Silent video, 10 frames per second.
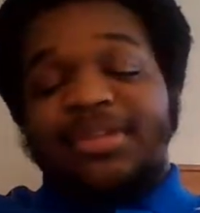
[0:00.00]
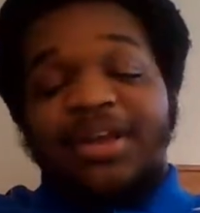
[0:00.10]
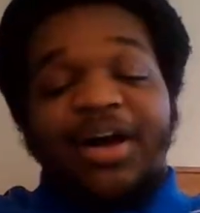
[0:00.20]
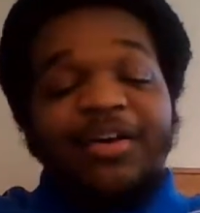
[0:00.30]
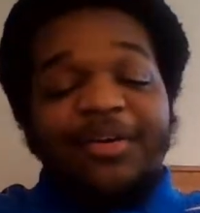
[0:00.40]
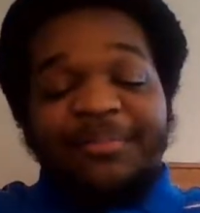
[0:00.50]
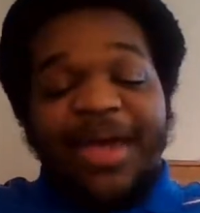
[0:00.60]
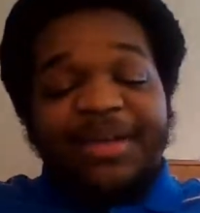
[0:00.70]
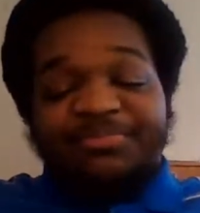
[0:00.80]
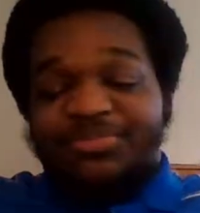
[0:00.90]
you know,
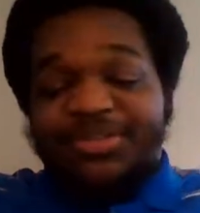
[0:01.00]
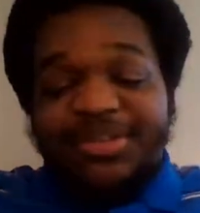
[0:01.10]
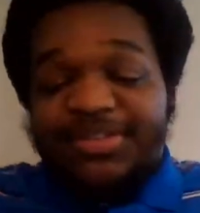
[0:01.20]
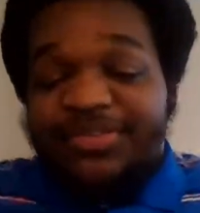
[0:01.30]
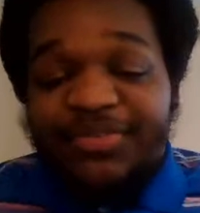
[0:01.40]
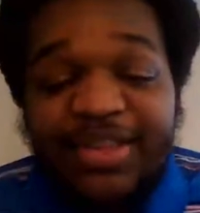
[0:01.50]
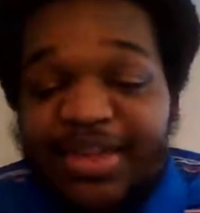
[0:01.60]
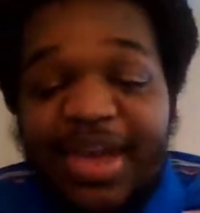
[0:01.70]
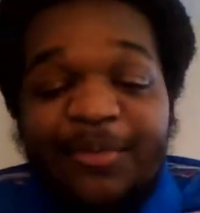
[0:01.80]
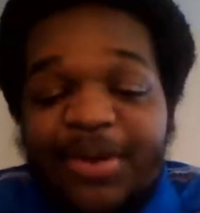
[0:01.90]
I just really
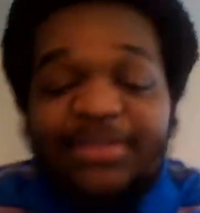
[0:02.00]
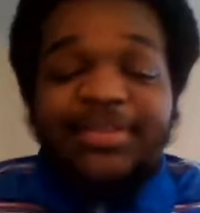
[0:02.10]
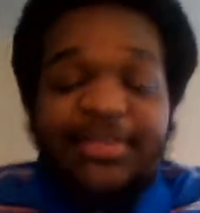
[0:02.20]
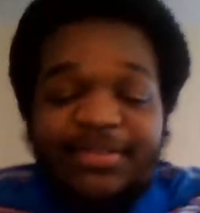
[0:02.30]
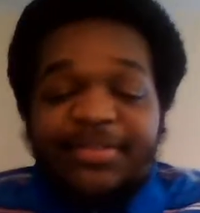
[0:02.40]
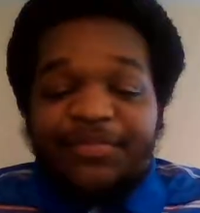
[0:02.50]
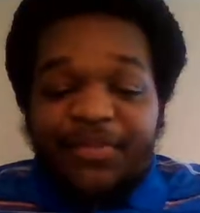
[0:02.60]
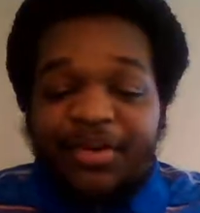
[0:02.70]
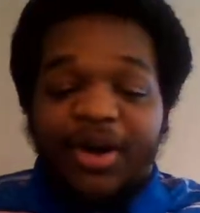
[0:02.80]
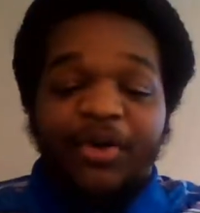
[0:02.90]
can't wait to
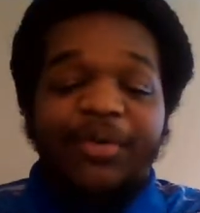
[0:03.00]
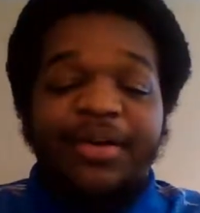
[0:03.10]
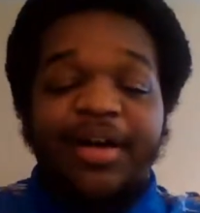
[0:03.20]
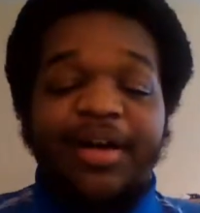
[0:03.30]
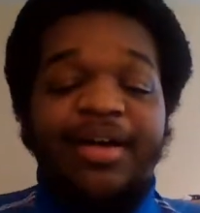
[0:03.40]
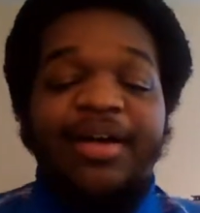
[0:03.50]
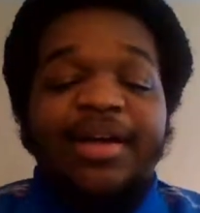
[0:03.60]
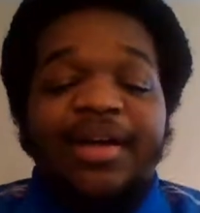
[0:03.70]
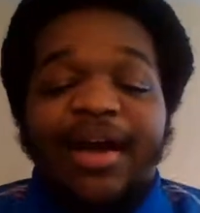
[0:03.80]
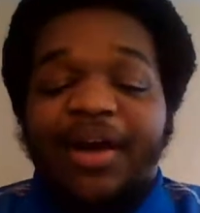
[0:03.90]
figure out
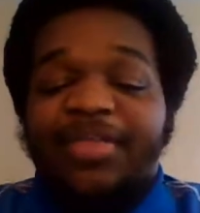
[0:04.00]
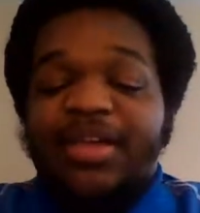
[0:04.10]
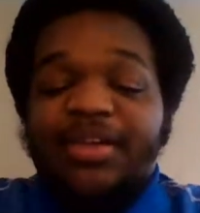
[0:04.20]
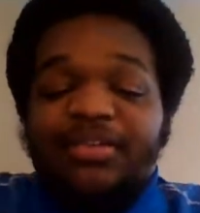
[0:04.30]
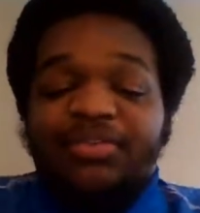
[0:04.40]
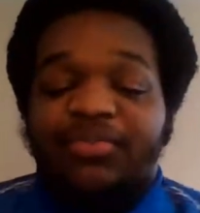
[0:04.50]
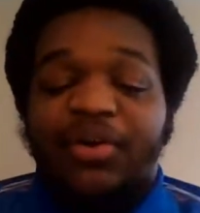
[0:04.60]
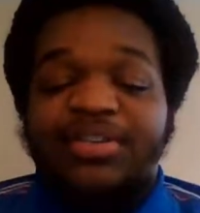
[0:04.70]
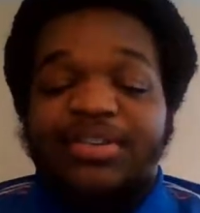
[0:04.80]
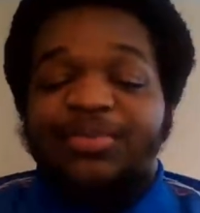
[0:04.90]
how the English
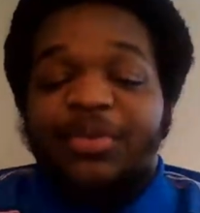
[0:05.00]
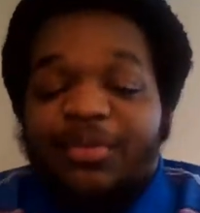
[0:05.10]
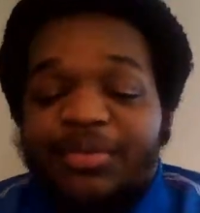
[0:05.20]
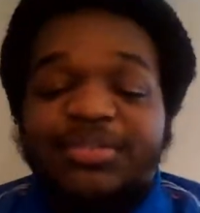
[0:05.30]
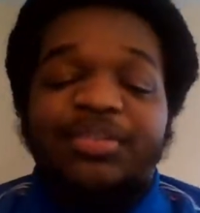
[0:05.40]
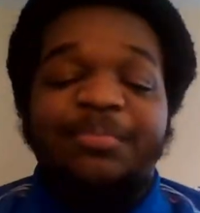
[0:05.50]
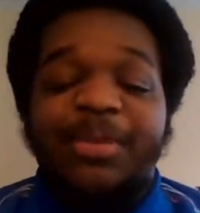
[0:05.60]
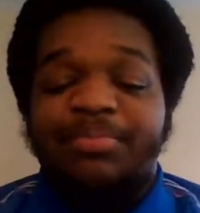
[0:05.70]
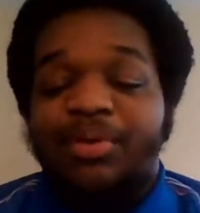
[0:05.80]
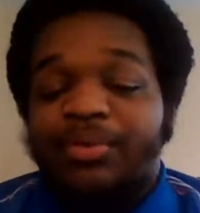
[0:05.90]
voices was going to
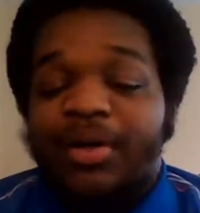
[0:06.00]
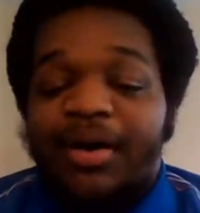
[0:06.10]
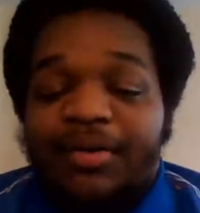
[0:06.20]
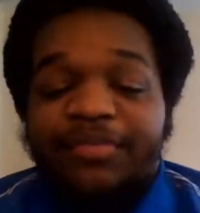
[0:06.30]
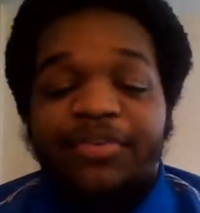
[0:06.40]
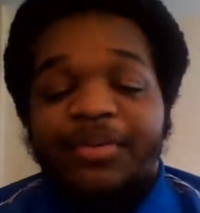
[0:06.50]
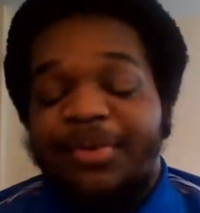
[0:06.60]
be pulled off for the